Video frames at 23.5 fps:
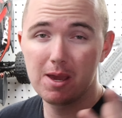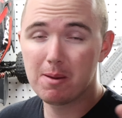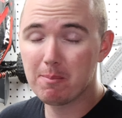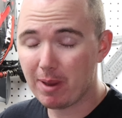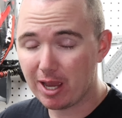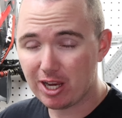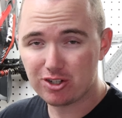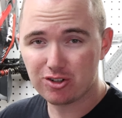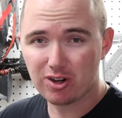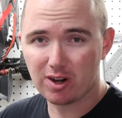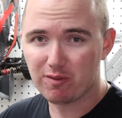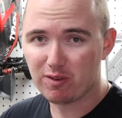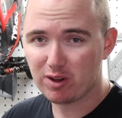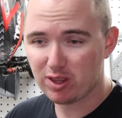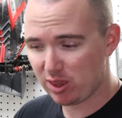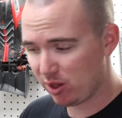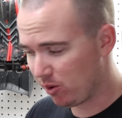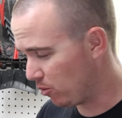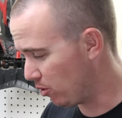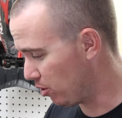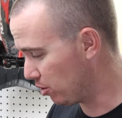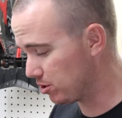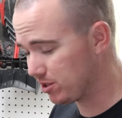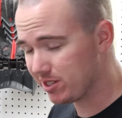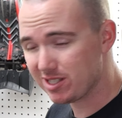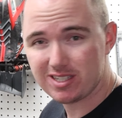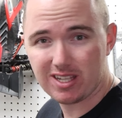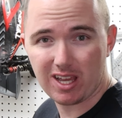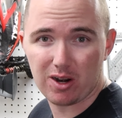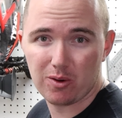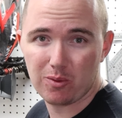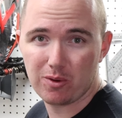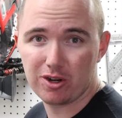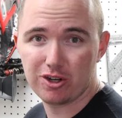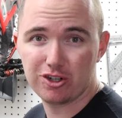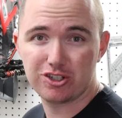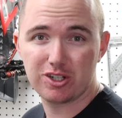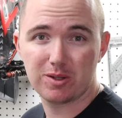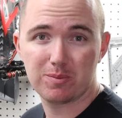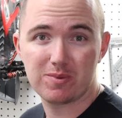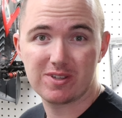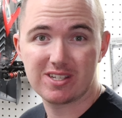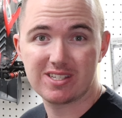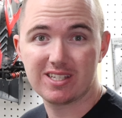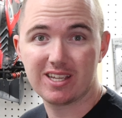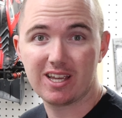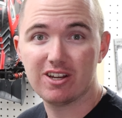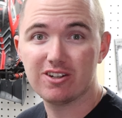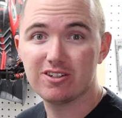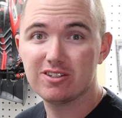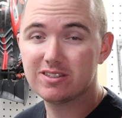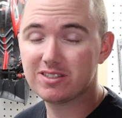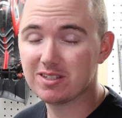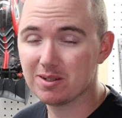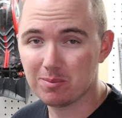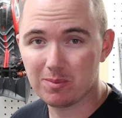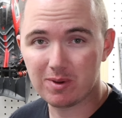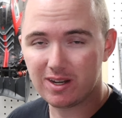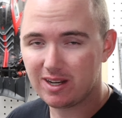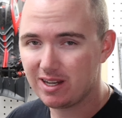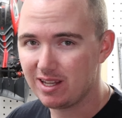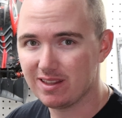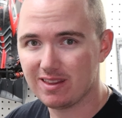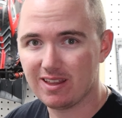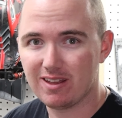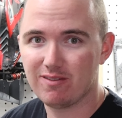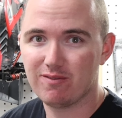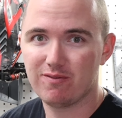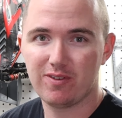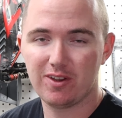make sure everything works, because I don't wanna ship this thing out to somebody and then